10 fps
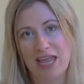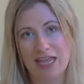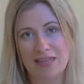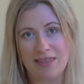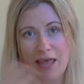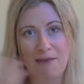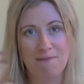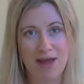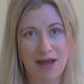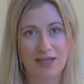in their
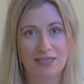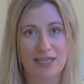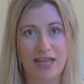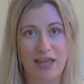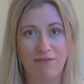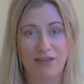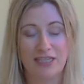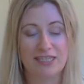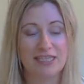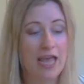marketing
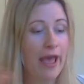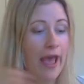efforts.